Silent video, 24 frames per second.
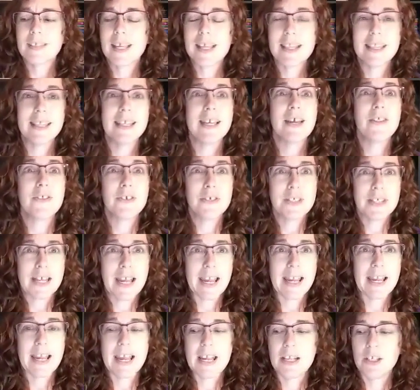the other
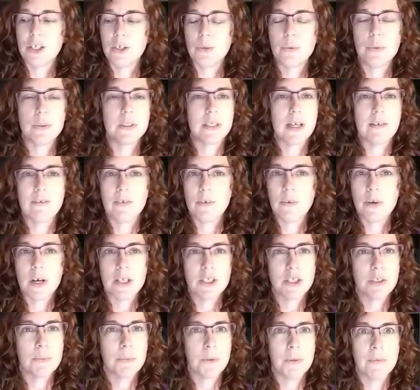day, and you will never
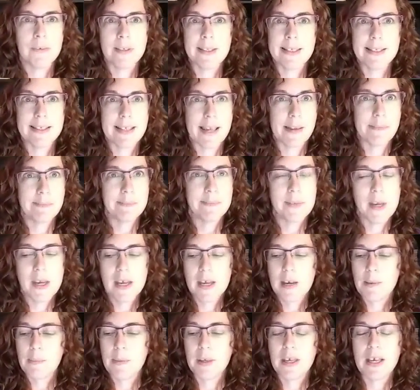watch a movie the same.
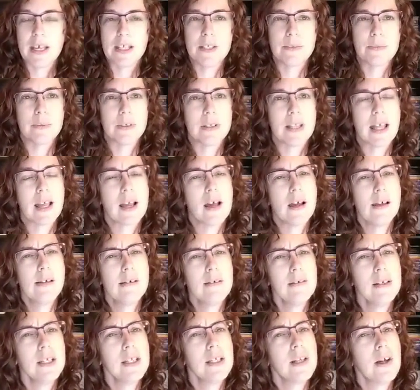because we're like,
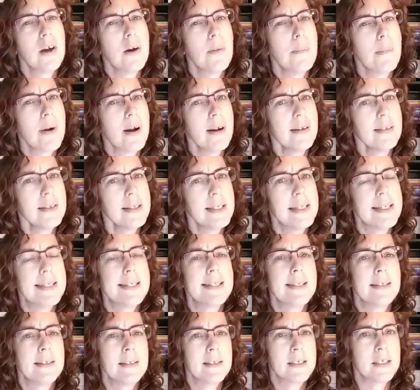oh, Marlin, he's
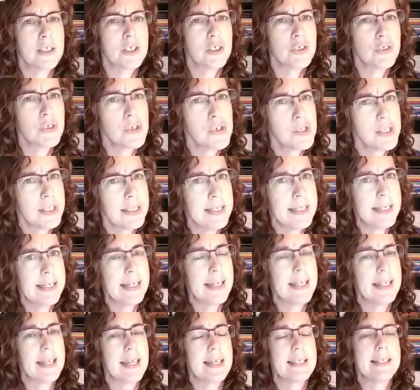a little controlling.
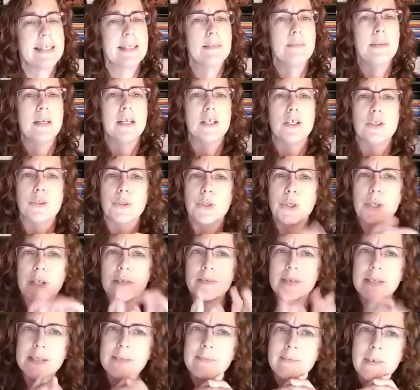He likes to be in control
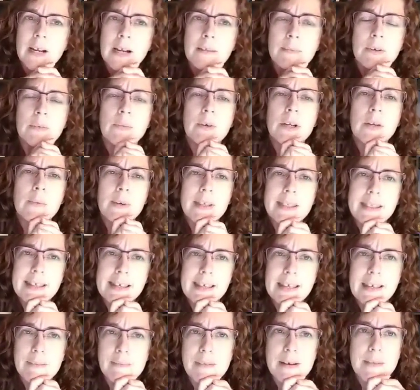of his environment. What do we
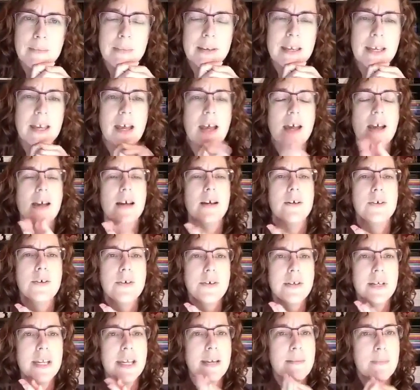think he might be?
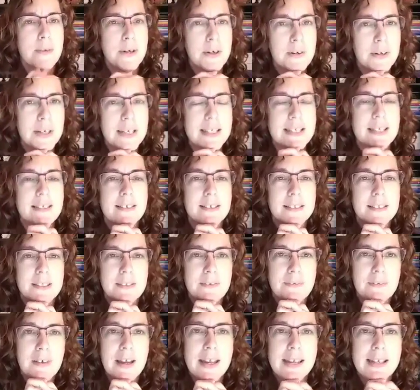Oh, Nemo, he's a little
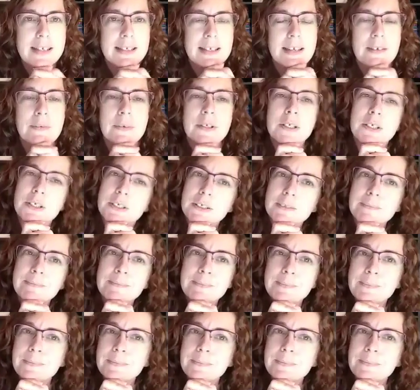defiant. I wonder